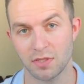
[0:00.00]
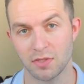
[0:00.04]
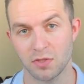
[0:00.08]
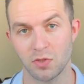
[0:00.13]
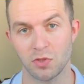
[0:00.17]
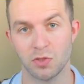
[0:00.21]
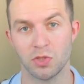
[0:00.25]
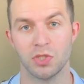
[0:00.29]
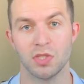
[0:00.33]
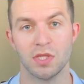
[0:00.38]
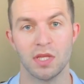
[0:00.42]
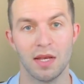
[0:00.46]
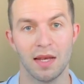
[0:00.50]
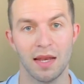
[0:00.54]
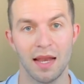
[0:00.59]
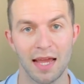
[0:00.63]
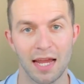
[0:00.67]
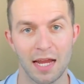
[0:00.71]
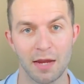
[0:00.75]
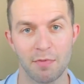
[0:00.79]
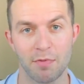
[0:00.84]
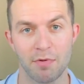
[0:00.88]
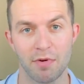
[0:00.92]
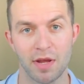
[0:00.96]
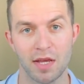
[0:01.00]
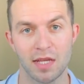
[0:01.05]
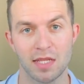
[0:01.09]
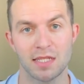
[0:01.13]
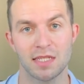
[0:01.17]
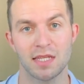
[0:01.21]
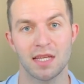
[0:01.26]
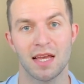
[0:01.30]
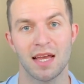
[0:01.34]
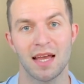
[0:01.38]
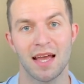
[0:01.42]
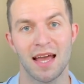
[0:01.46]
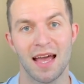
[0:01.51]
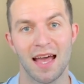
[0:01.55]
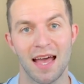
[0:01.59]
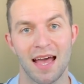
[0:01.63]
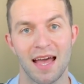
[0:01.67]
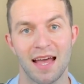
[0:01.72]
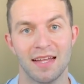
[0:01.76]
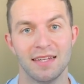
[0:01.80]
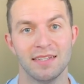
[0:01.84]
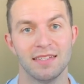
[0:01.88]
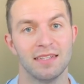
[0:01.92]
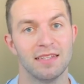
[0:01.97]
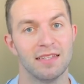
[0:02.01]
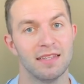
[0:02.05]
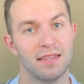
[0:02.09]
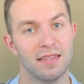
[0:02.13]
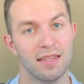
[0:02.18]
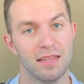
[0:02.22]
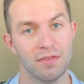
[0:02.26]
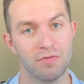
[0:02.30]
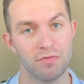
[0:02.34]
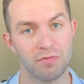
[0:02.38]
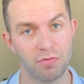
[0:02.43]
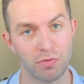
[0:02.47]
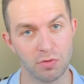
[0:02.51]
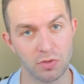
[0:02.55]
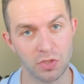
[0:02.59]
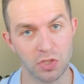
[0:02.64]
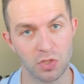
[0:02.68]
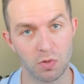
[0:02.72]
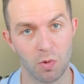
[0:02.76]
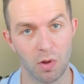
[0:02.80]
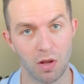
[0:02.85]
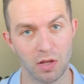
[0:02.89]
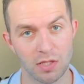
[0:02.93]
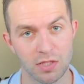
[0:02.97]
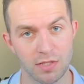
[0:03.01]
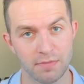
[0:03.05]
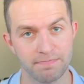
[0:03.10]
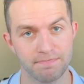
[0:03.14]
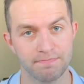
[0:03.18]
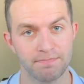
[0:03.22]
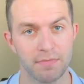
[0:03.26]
such as the leg press and the front squat.